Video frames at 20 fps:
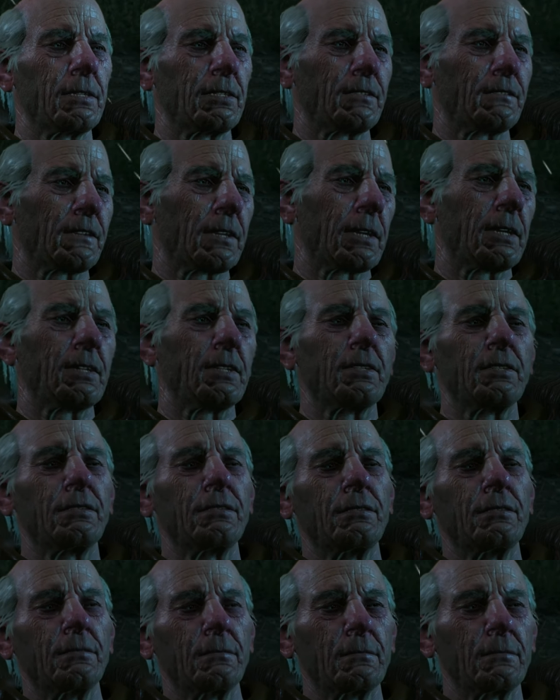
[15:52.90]
Light the
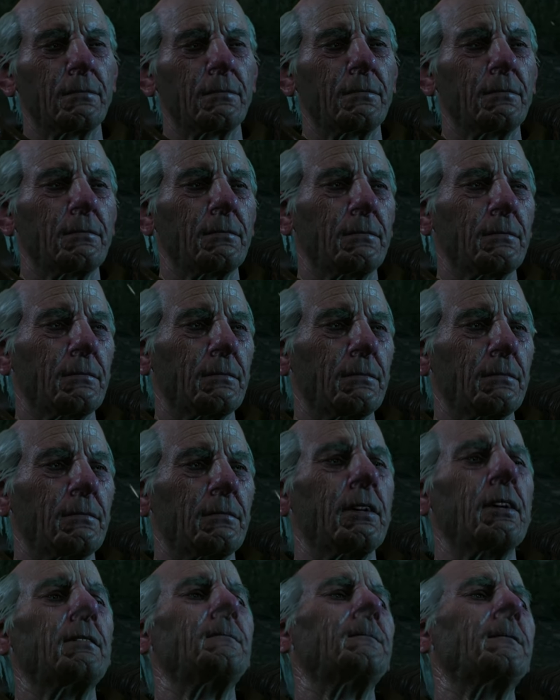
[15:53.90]
fires.
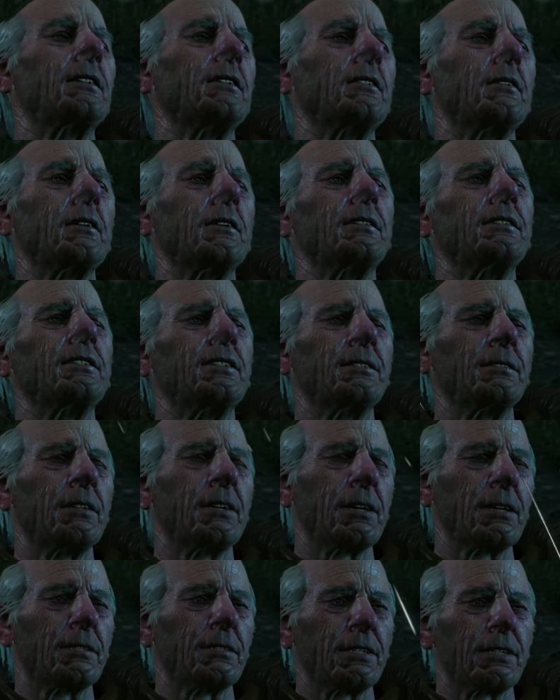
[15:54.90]
The Pellar will
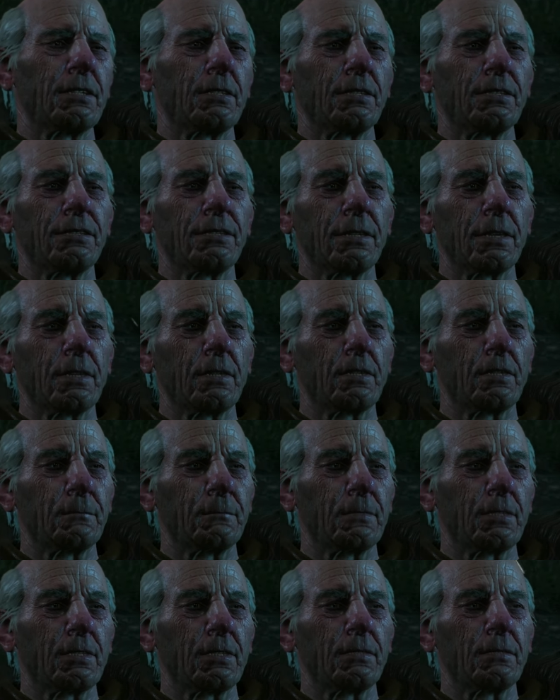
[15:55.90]
treat that as his sign
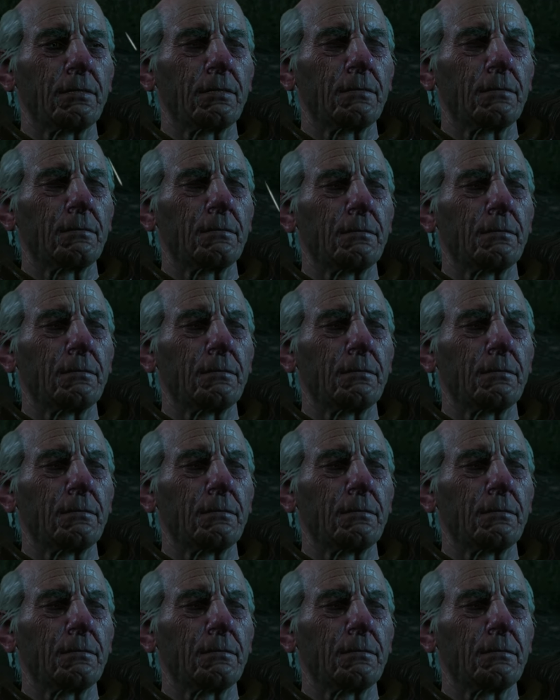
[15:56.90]
to begin.